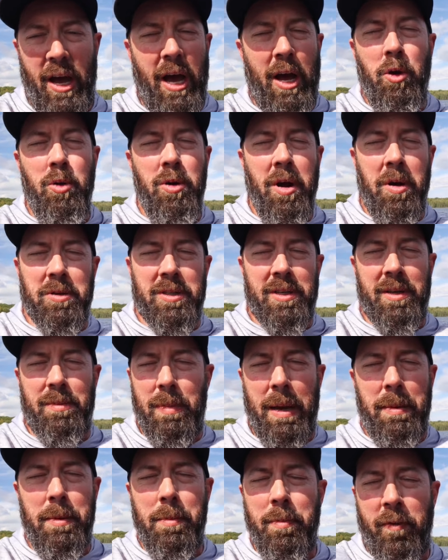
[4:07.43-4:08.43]
Who knows?
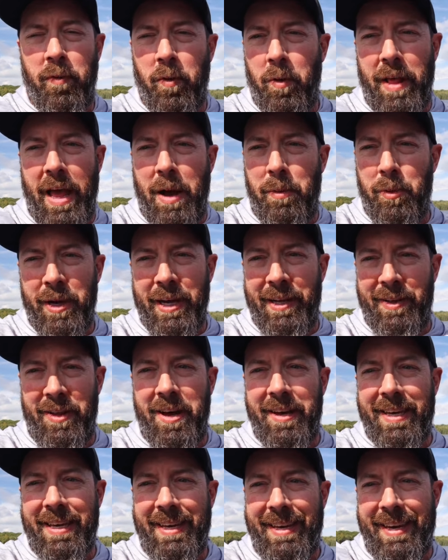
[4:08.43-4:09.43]
Maybe before that we'll get
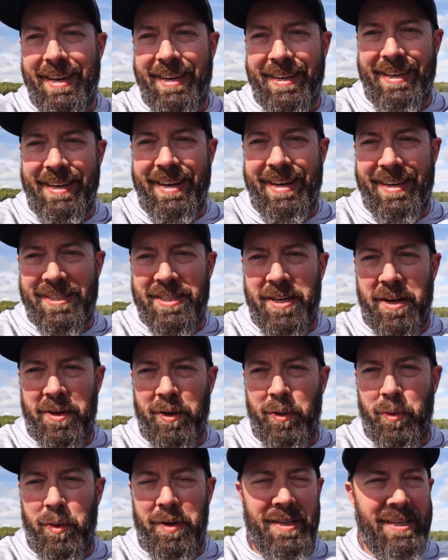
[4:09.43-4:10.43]
lucky and uh,
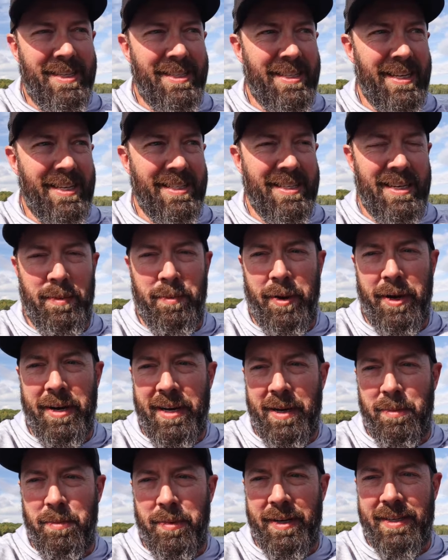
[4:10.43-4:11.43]
sucker one of these things into
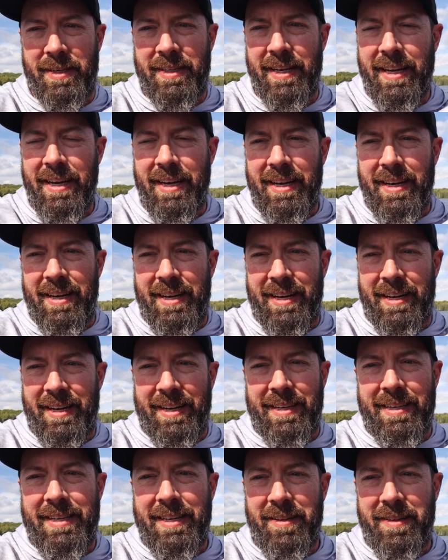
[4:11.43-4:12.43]
biting. But uh,
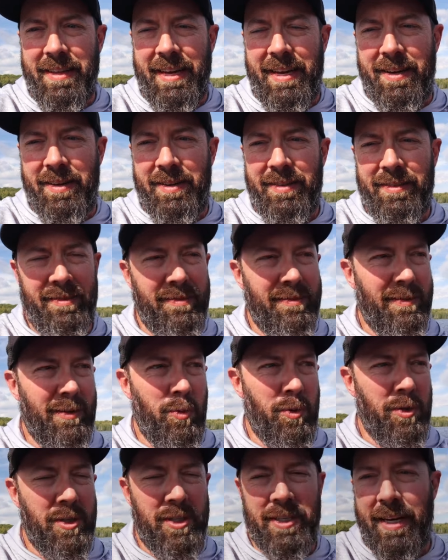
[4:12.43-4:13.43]
until then,
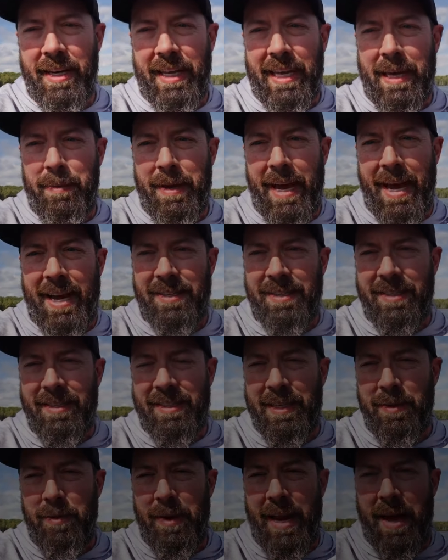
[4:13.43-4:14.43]
we're just going to keep casting and
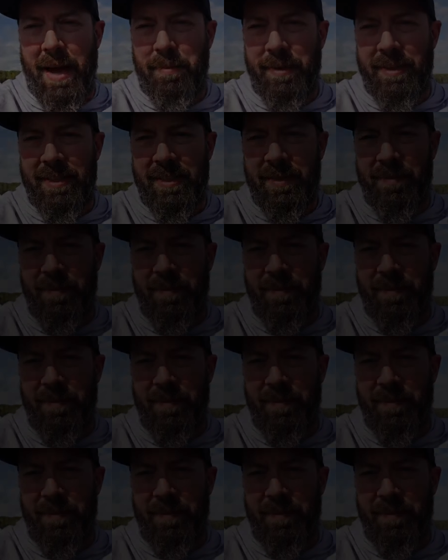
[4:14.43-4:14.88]
see what happens.